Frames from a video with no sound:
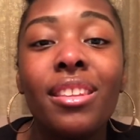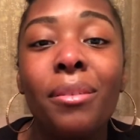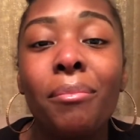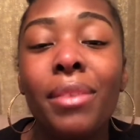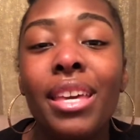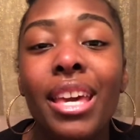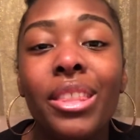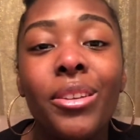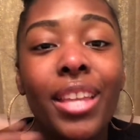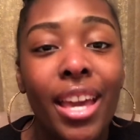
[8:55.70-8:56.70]
me and
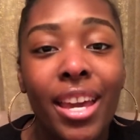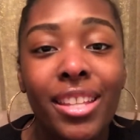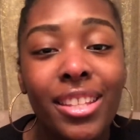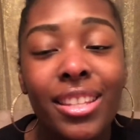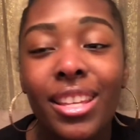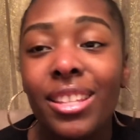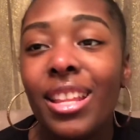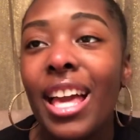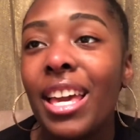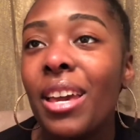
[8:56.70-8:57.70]
their dad.
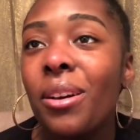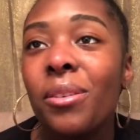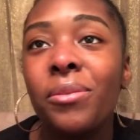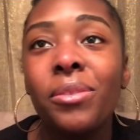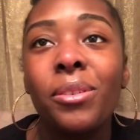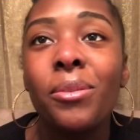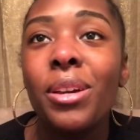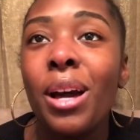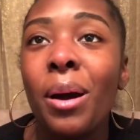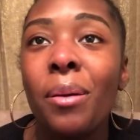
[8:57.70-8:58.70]
Like, if we
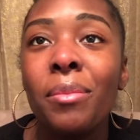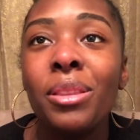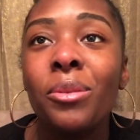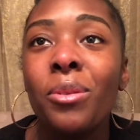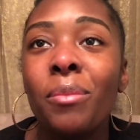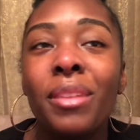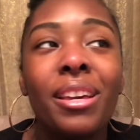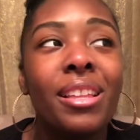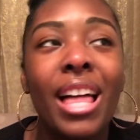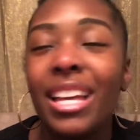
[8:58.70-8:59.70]
come in the room,
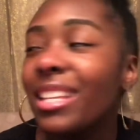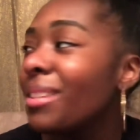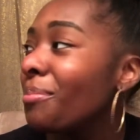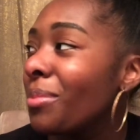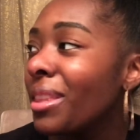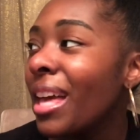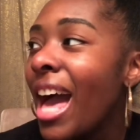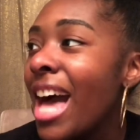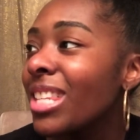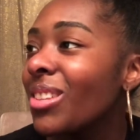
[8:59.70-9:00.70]
they'll like put their
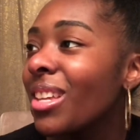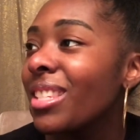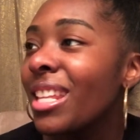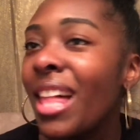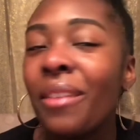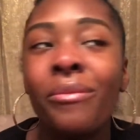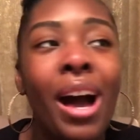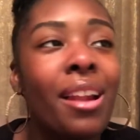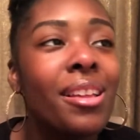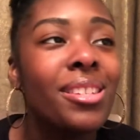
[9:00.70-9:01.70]
eyes on us and like
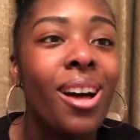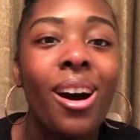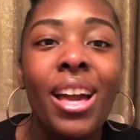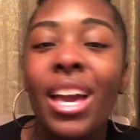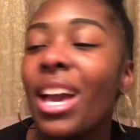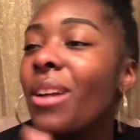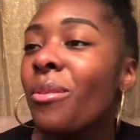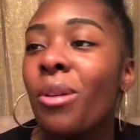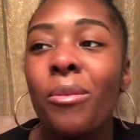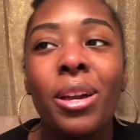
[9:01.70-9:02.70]
follow us
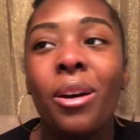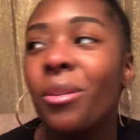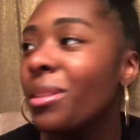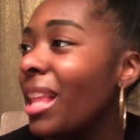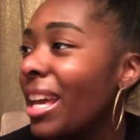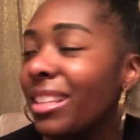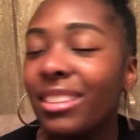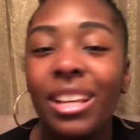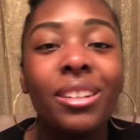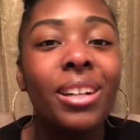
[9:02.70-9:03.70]
everywhere we go. Like, their